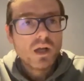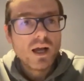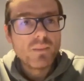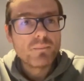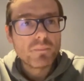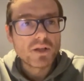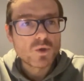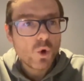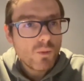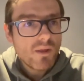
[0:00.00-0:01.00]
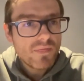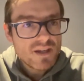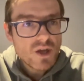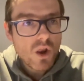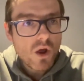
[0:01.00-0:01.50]
I talk about
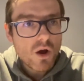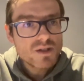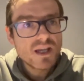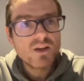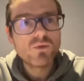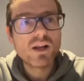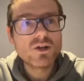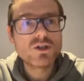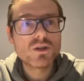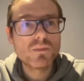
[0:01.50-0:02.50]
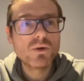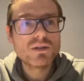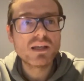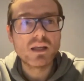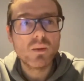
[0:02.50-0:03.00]
this a lot in relation to
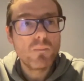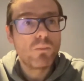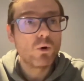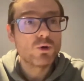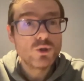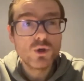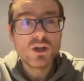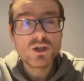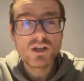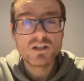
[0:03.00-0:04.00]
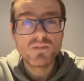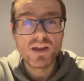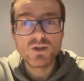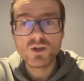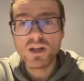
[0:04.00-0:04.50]
mooting, but judicial
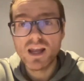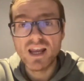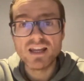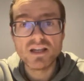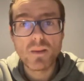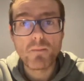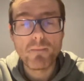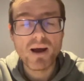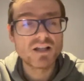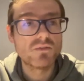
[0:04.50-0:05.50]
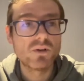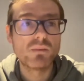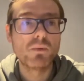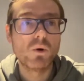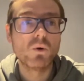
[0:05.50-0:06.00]
intervention is massively
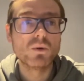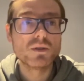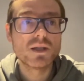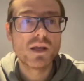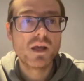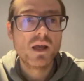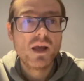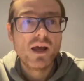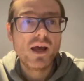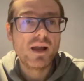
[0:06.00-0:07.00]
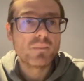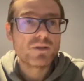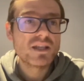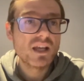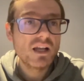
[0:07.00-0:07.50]
important. And
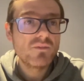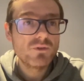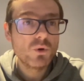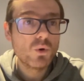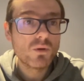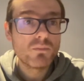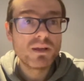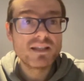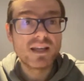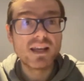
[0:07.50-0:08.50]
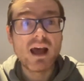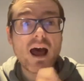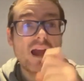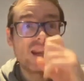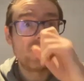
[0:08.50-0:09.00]
particularly if you're competing in
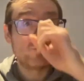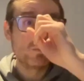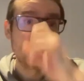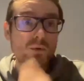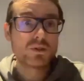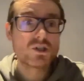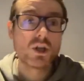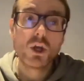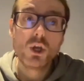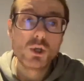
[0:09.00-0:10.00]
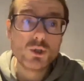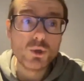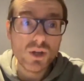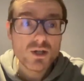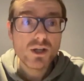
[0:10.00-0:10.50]
high-level moots,
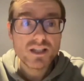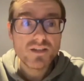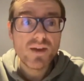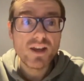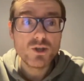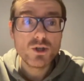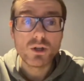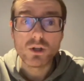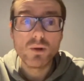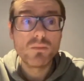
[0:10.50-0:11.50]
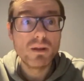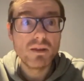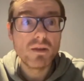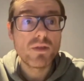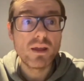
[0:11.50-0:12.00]
judicial intervention can be
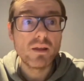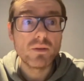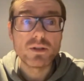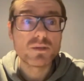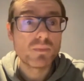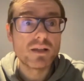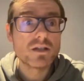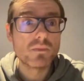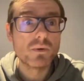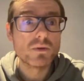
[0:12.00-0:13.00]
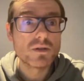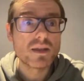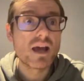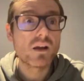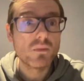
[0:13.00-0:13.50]
the thing that splits the mooters.
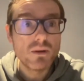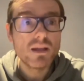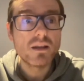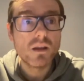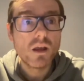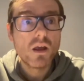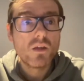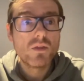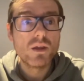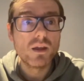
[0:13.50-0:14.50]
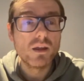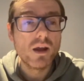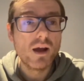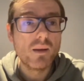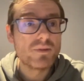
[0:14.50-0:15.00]
That can be the
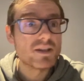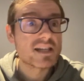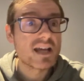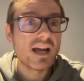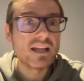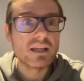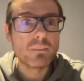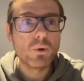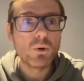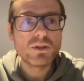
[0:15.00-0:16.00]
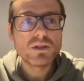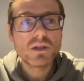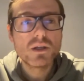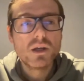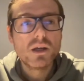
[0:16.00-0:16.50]
deciding point.
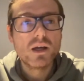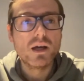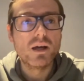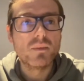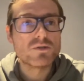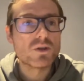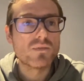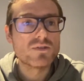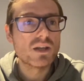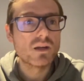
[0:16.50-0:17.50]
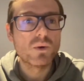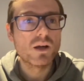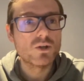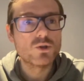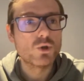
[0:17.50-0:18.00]
So I've seen it
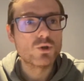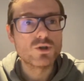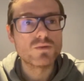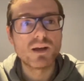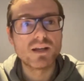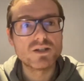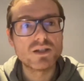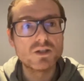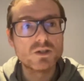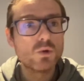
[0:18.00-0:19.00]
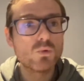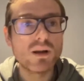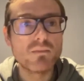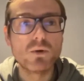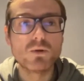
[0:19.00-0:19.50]
where judges might see two
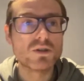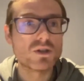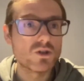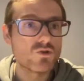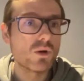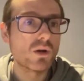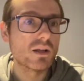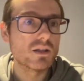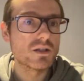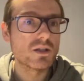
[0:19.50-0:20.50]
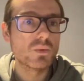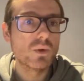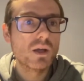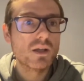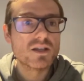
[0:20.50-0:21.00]
great mooters. They're struggling to
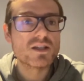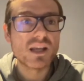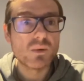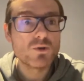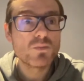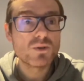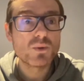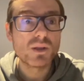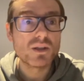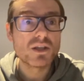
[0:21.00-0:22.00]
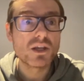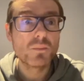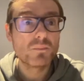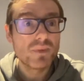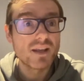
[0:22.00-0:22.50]
distinguish between the
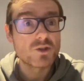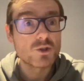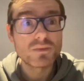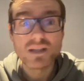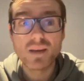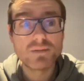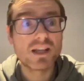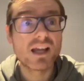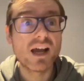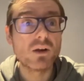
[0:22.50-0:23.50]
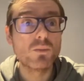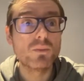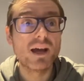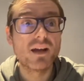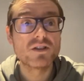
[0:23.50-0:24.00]
two. And sometimes it can come
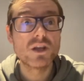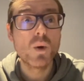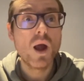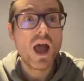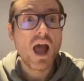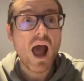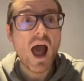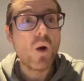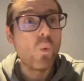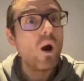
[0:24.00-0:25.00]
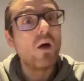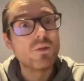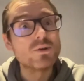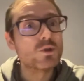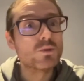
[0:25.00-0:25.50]
down to how well
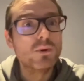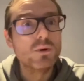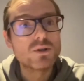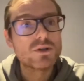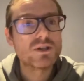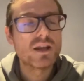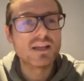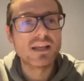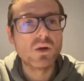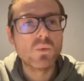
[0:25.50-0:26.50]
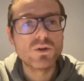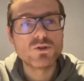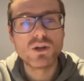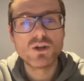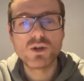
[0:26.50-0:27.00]
the two mooters deal with
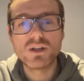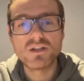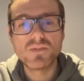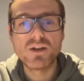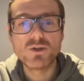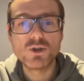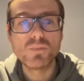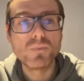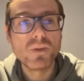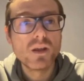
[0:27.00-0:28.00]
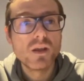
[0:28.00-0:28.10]
judicial intervention.